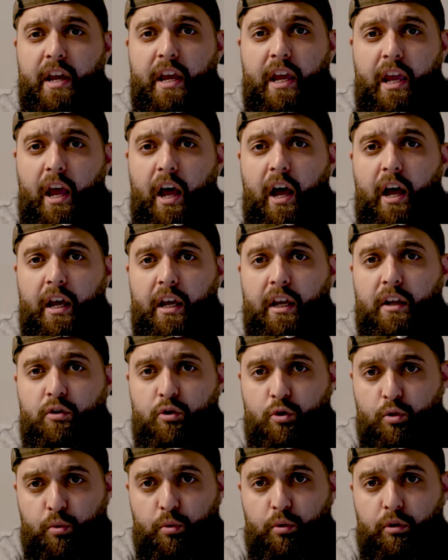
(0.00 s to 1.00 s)
AI
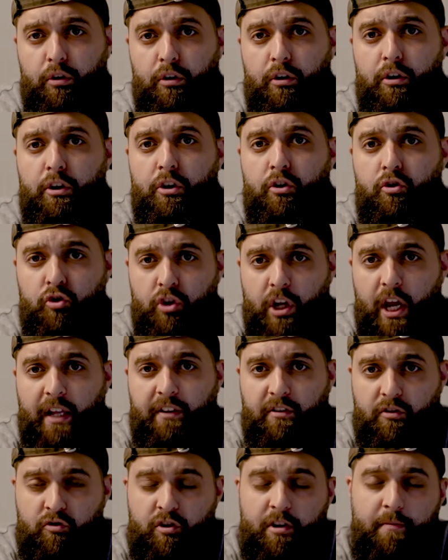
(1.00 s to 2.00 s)
tool,
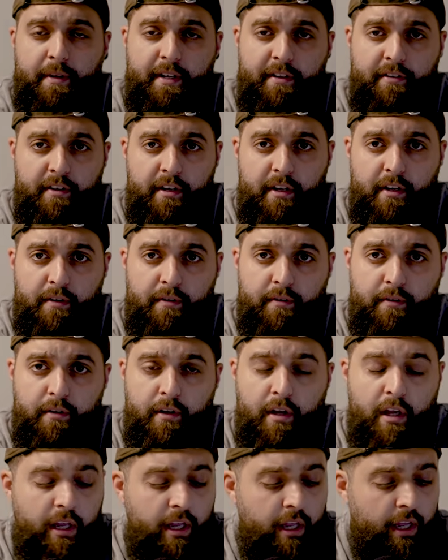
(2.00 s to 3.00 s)
ChatGPT.
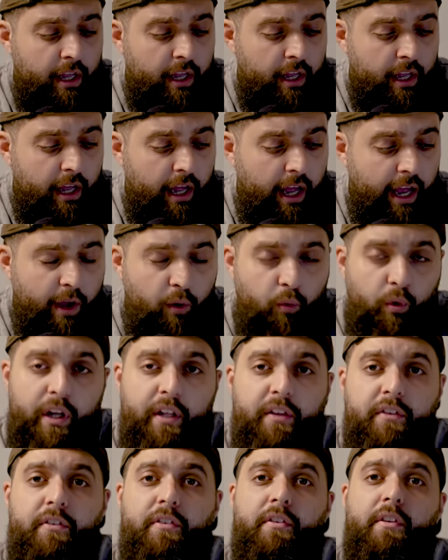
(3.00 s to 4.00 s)
I
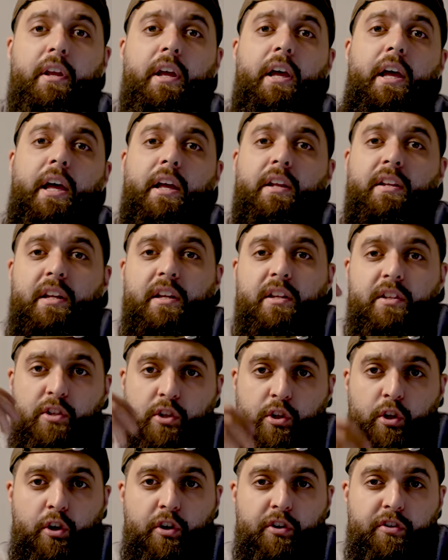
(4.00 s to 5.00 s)
went and
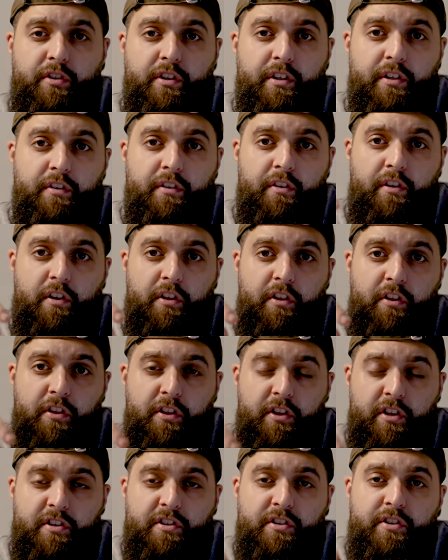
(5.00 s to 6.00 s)
inserted
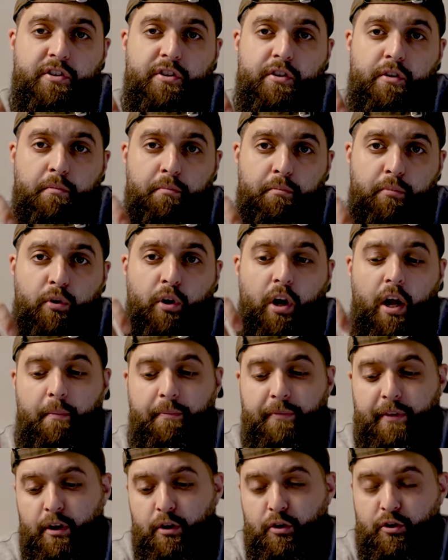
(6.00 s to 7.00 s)
this
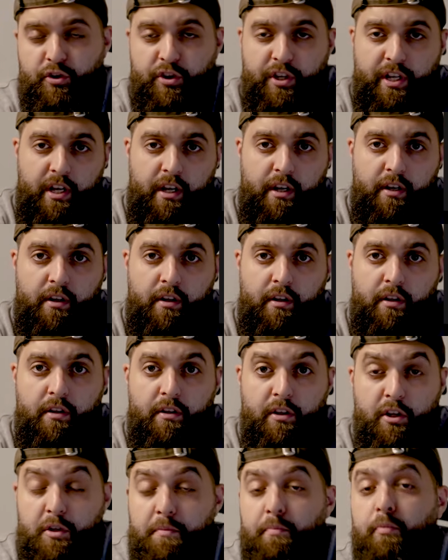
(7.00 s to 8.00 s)
prompt that you see.
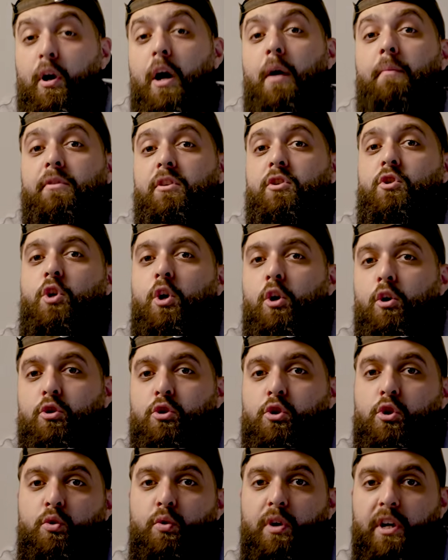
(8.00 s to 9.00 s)
This prompt is
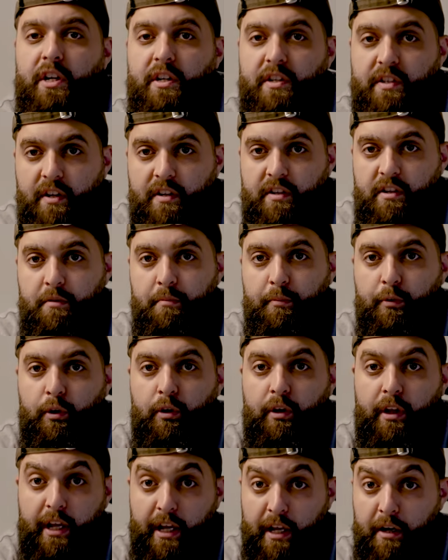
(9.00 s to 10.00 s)
also
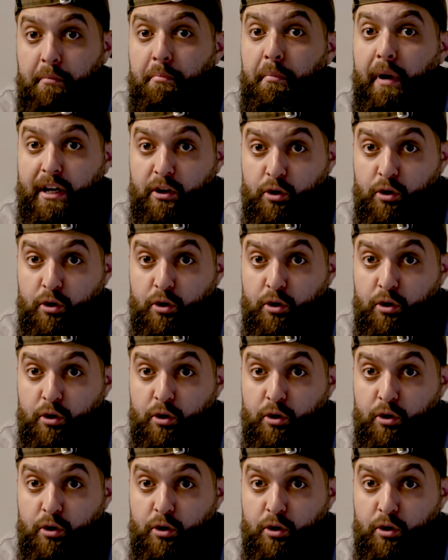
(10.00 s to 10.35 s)
accessible in my